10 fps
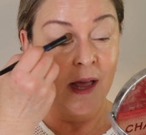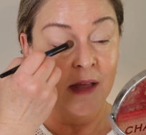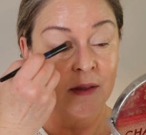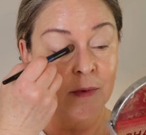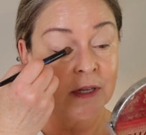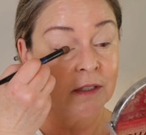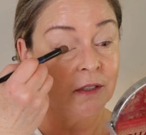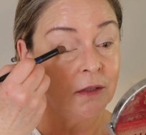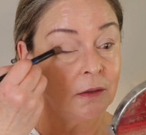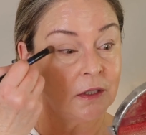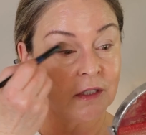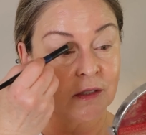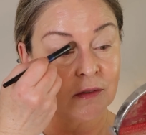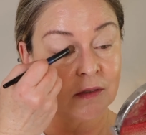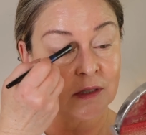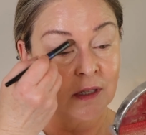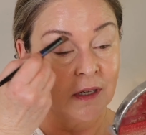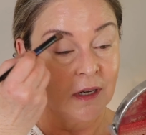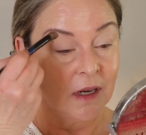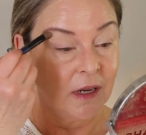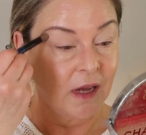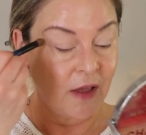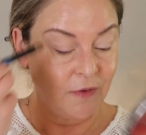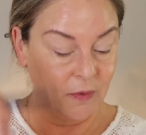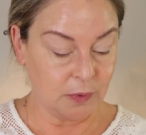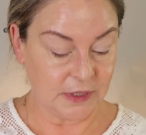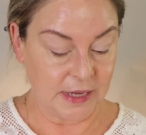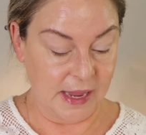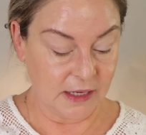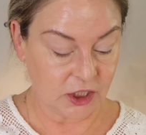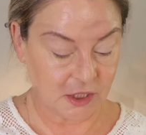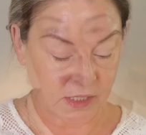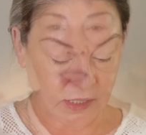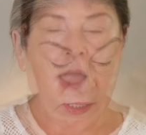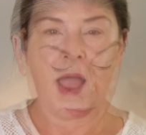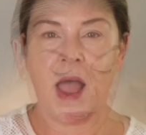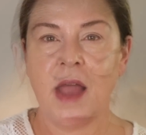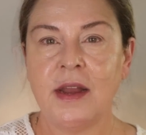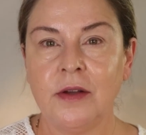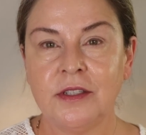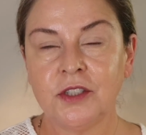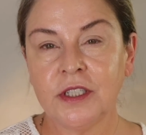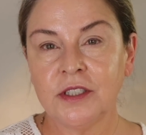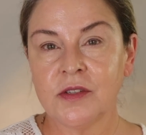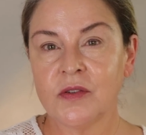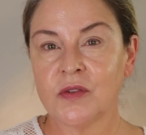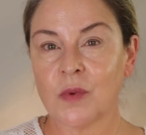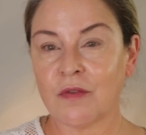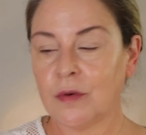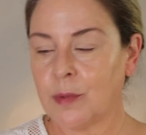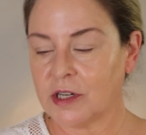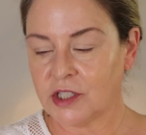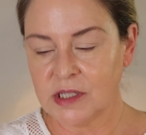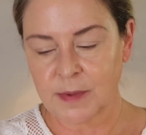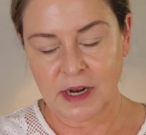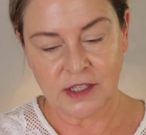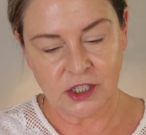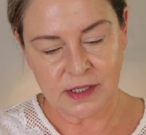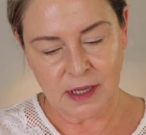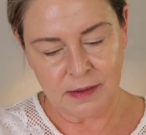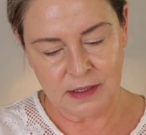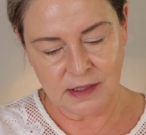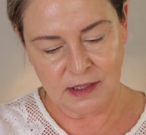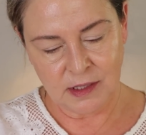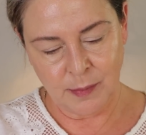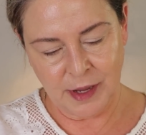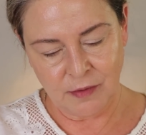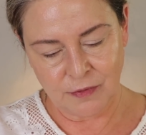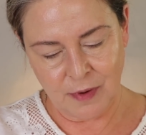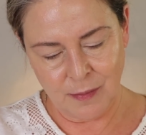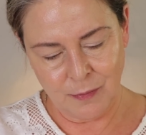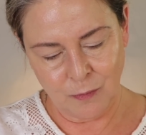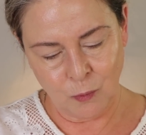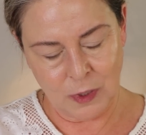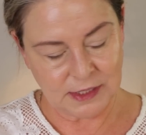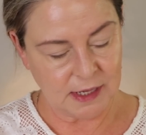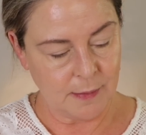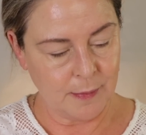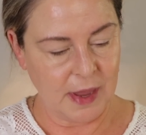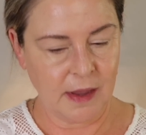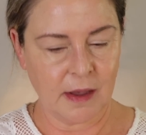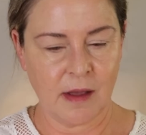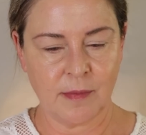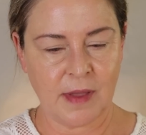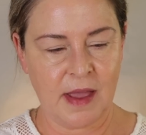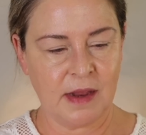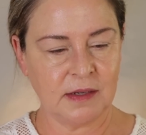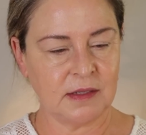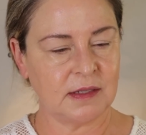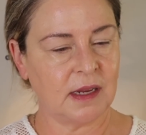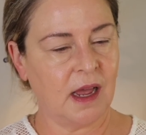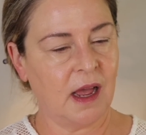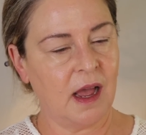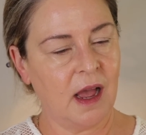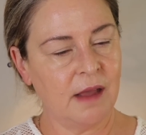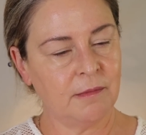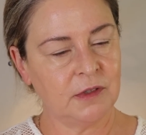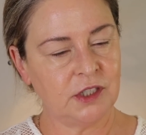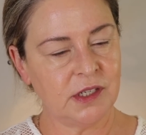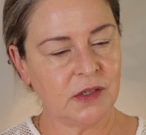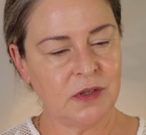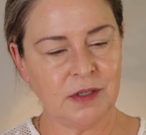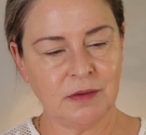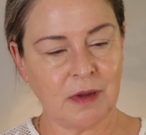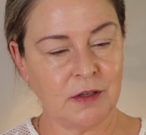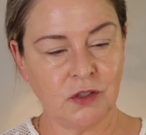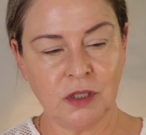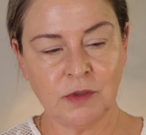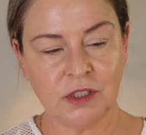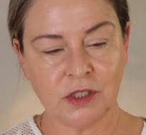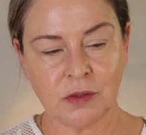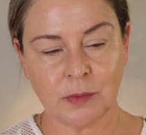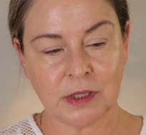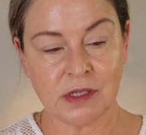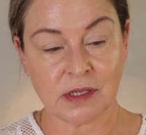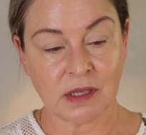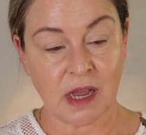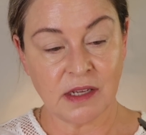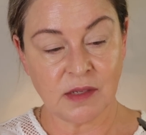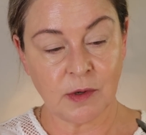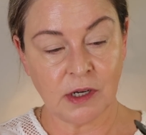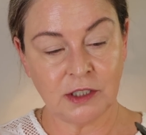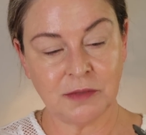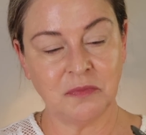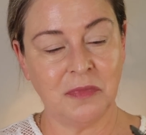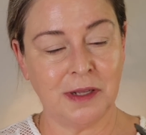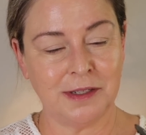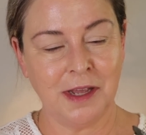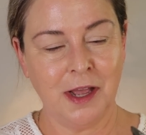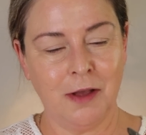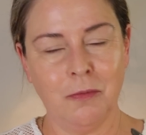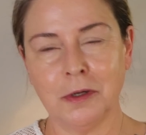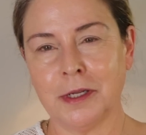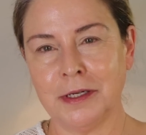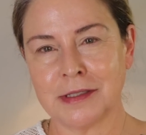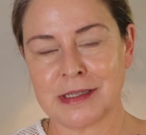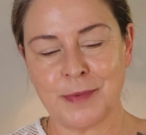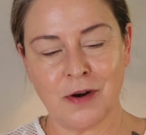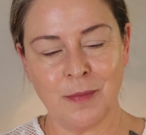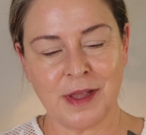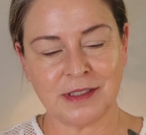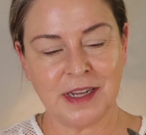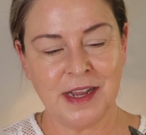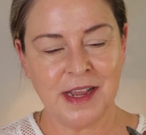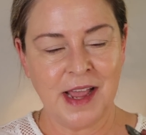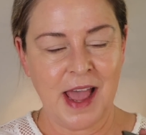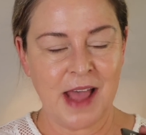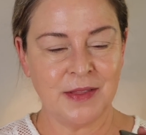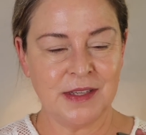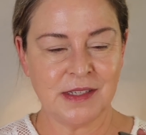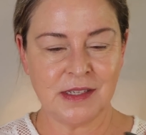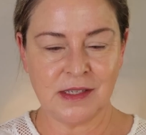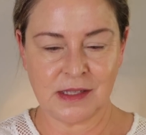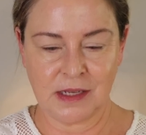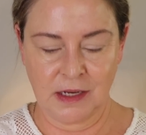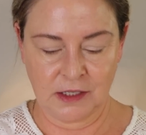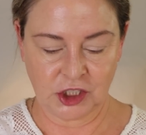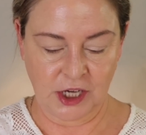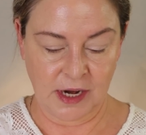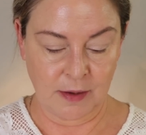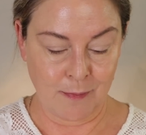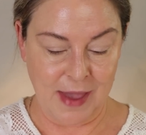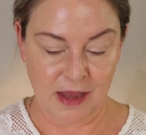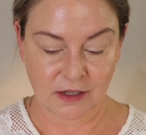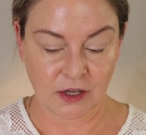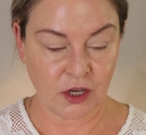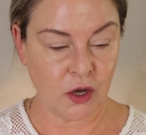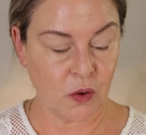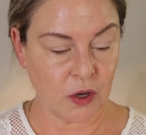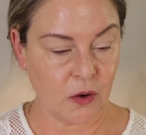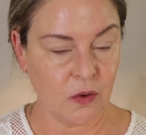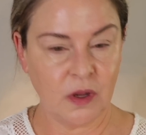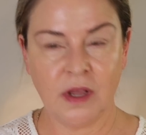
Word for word: And then when I do shoot, I feel really anxious about it. I know I usually use rougher brushes, but I just got these in the mail from What's Up Makeup, and I'm just going to, I usually wouldn't do it with this size brush, but we're going to experiment. And this is the shade Matte Cocoa.